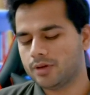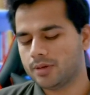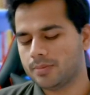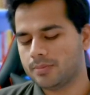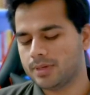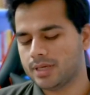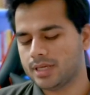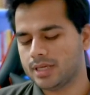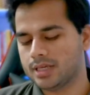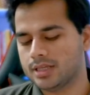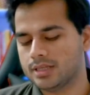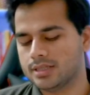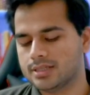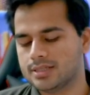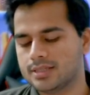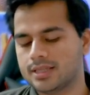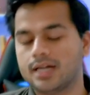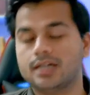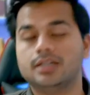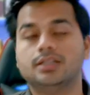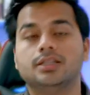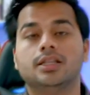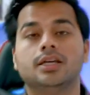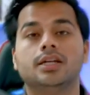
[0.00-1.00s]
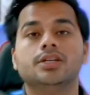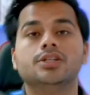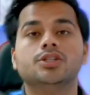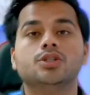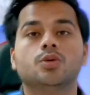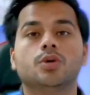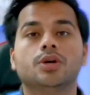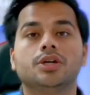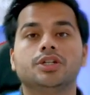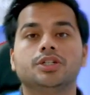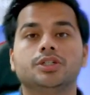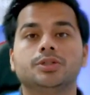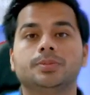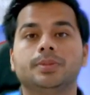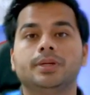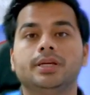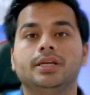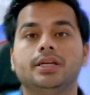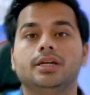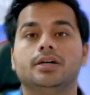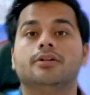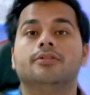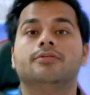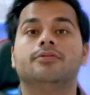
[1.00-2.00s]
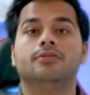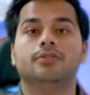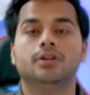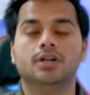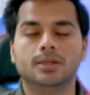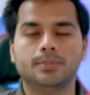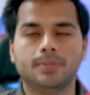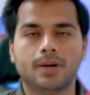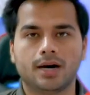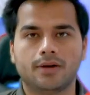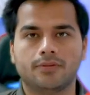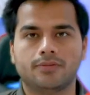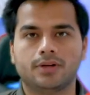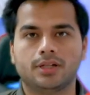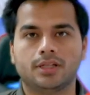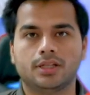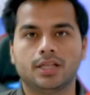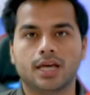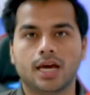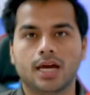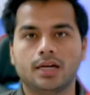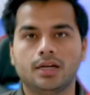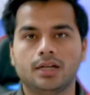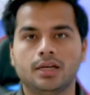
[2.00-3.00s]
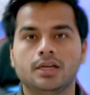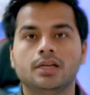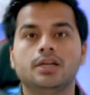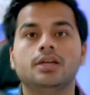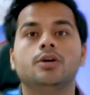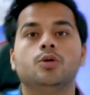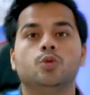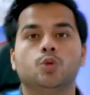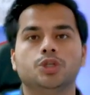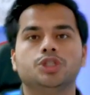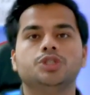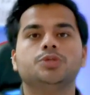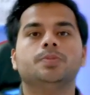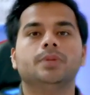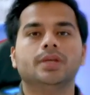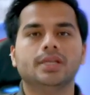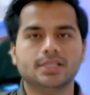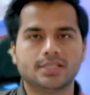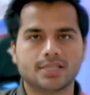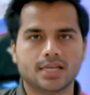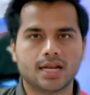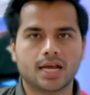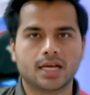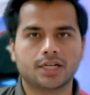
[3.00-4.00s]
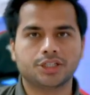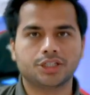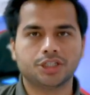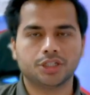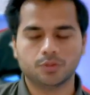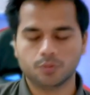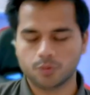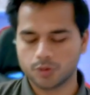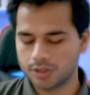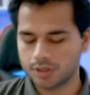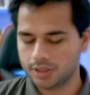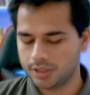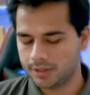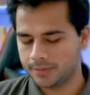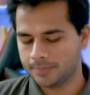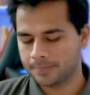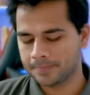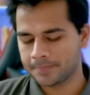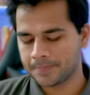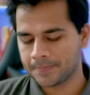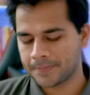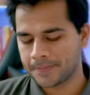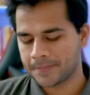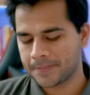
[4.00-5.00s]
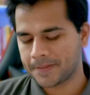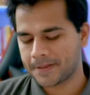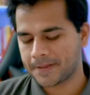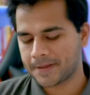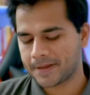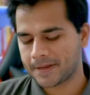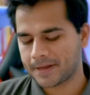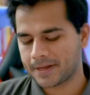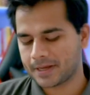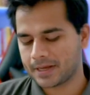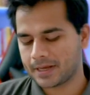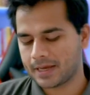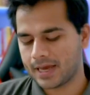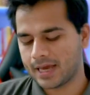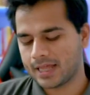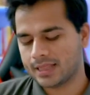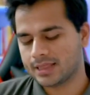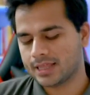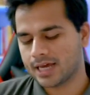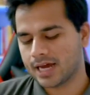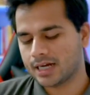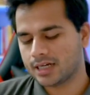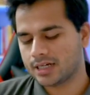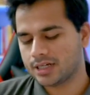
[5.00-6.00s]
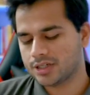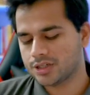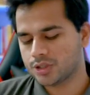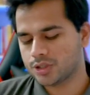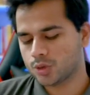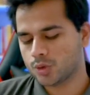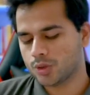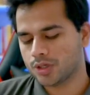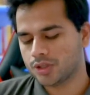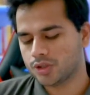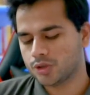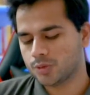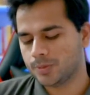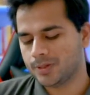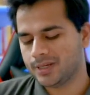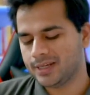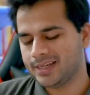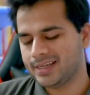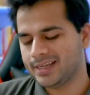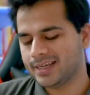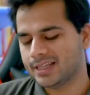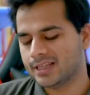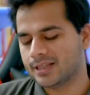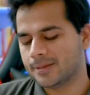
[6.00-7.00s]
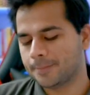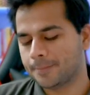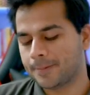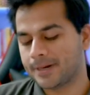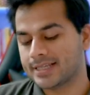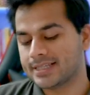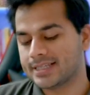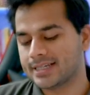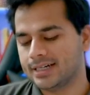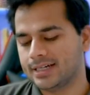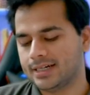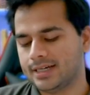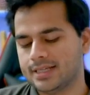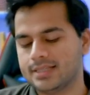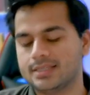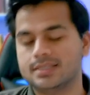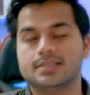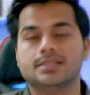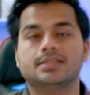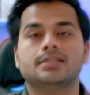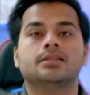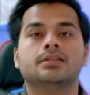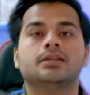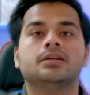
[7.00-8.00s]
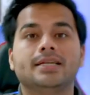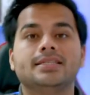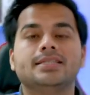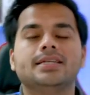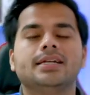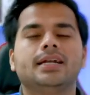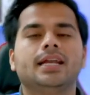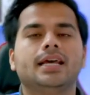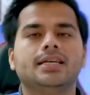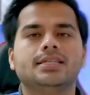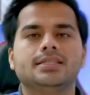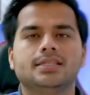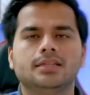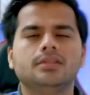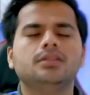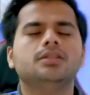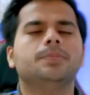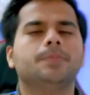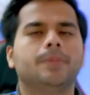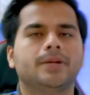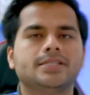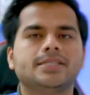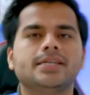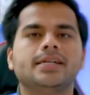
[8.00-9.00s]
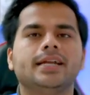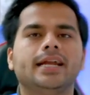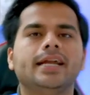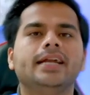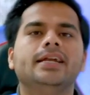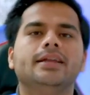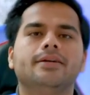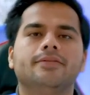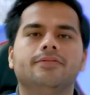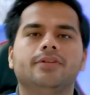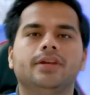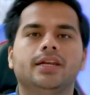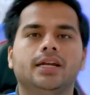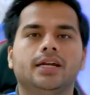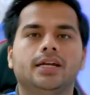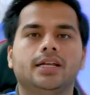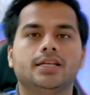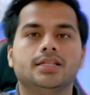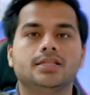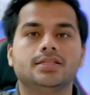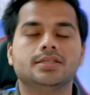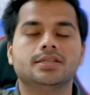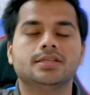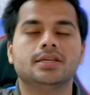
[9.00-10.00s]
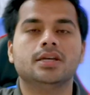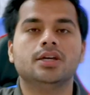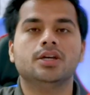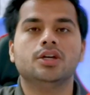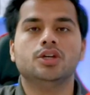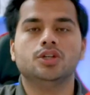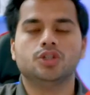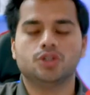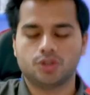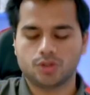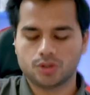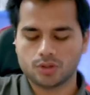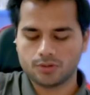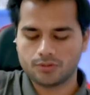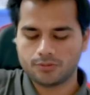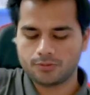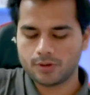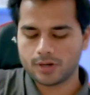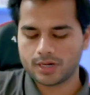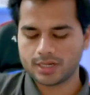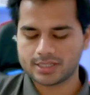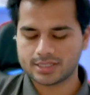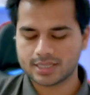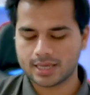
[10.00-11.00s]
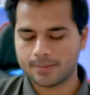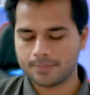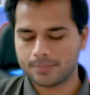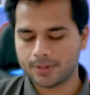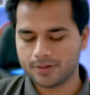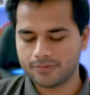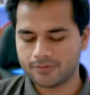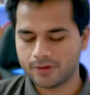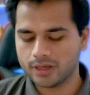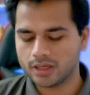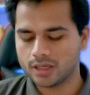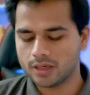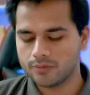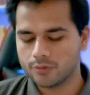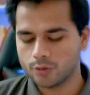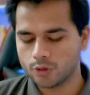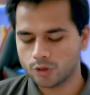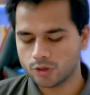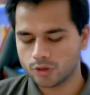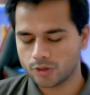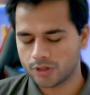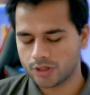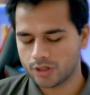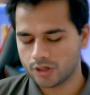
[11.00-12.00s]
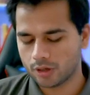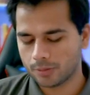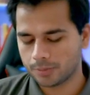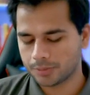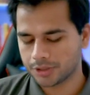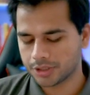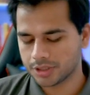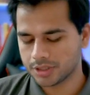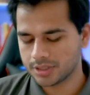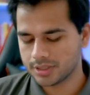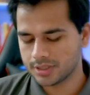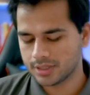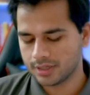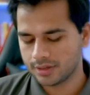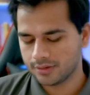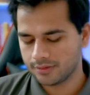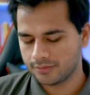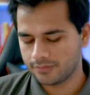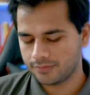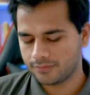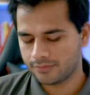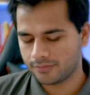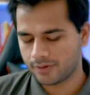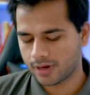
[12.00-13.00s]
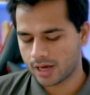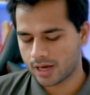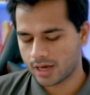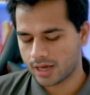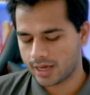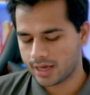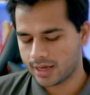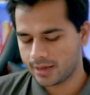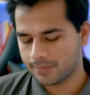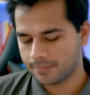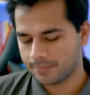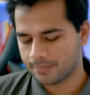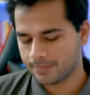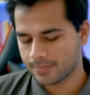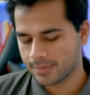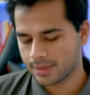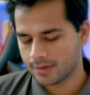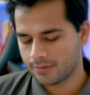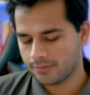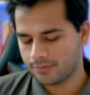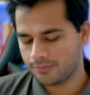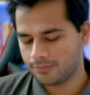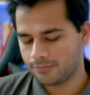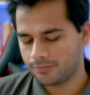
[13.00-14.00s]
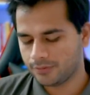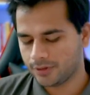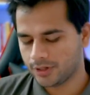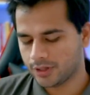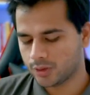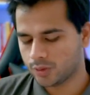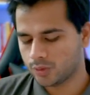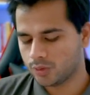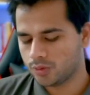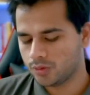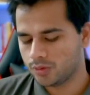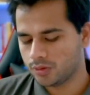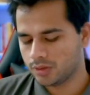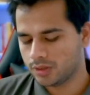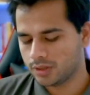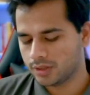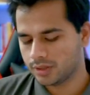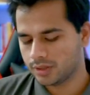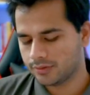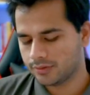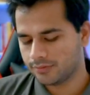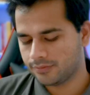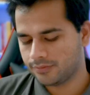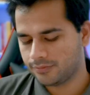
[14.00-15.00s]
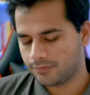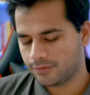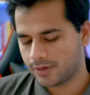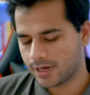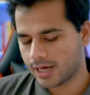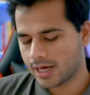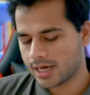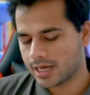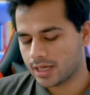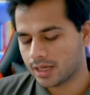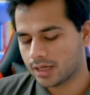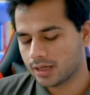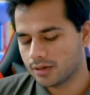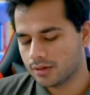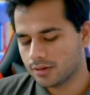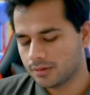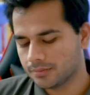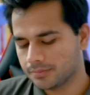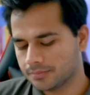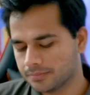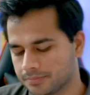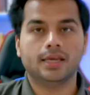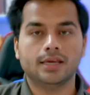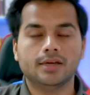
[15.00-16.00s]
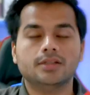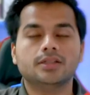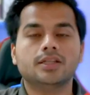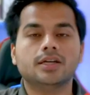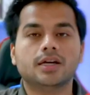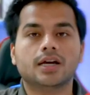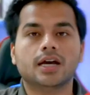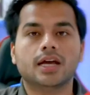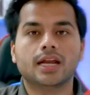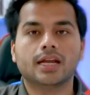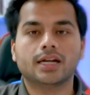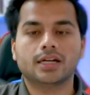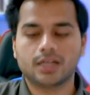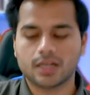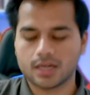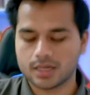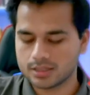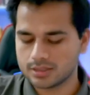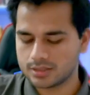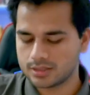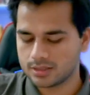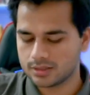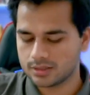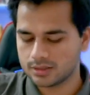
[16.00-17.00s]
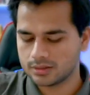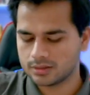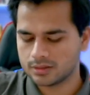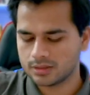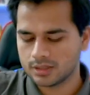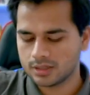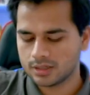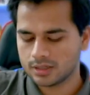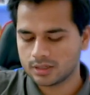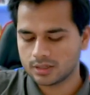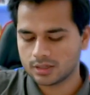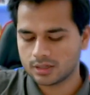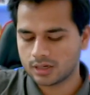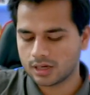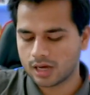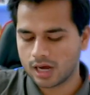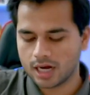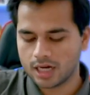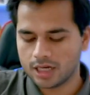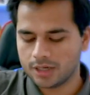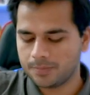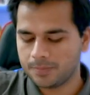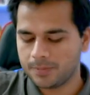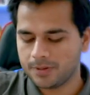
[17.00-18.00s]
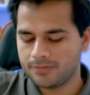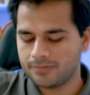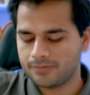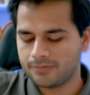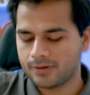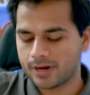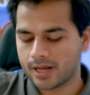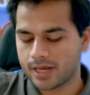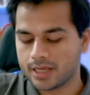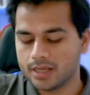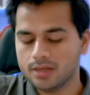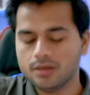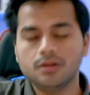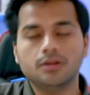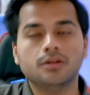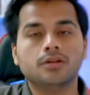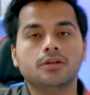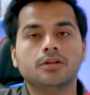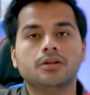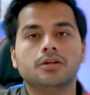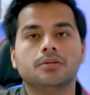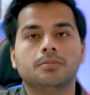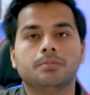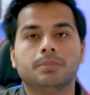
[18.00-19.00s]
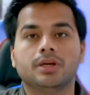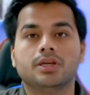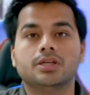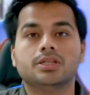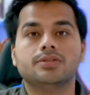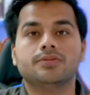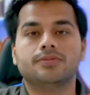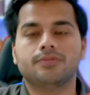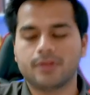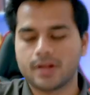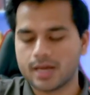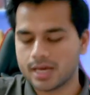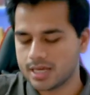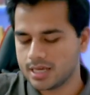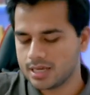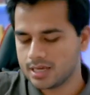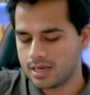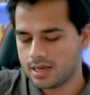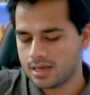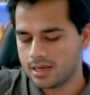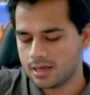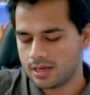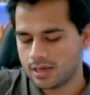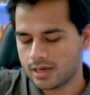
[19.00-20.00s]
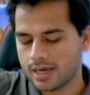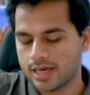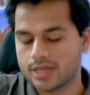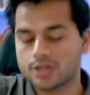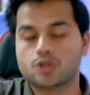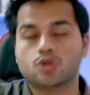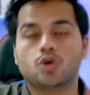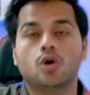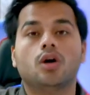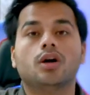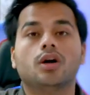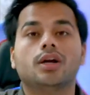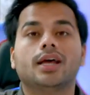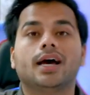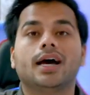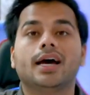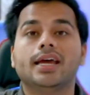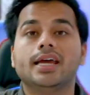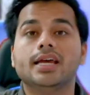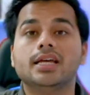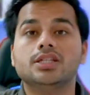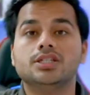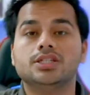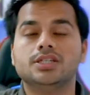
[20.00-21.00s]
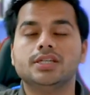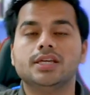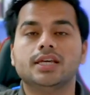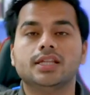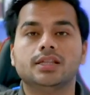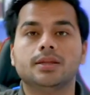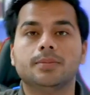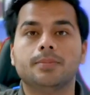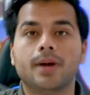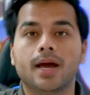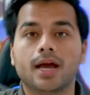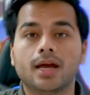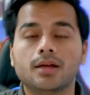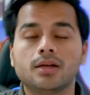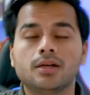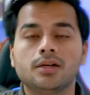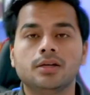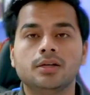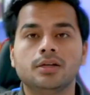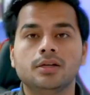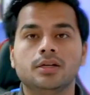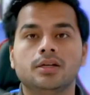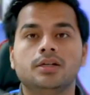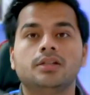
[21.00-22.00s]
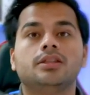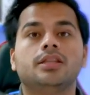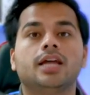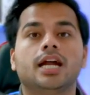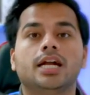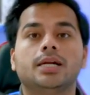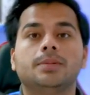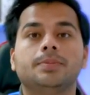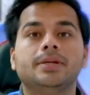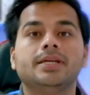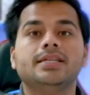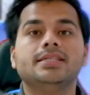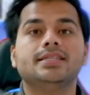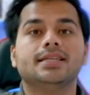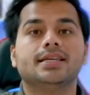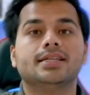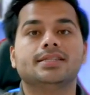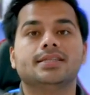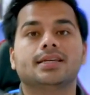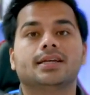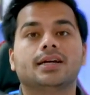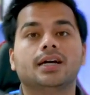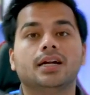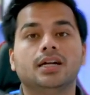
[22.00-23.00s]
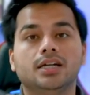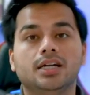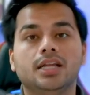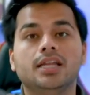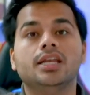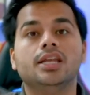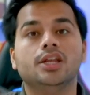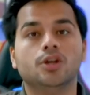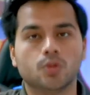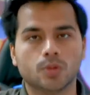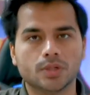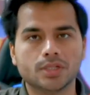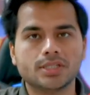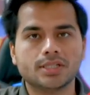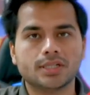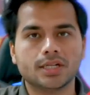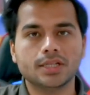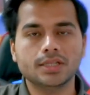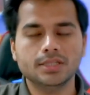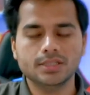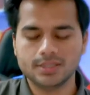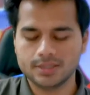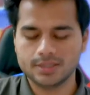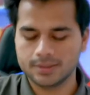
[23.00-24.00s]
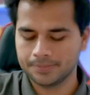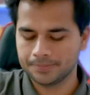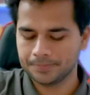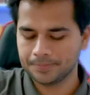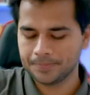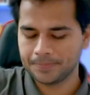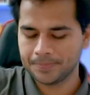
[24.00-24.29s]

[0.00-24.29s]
away means that there is going to be a verb after that, which means an action word. And that is going to be in the present tense. Present as in the present indefinite tense. So for example, if I give you three options, fly, flew, flying. Here the correct answer can't be flying because flying has got ing at the back. That means it's a continuous tense.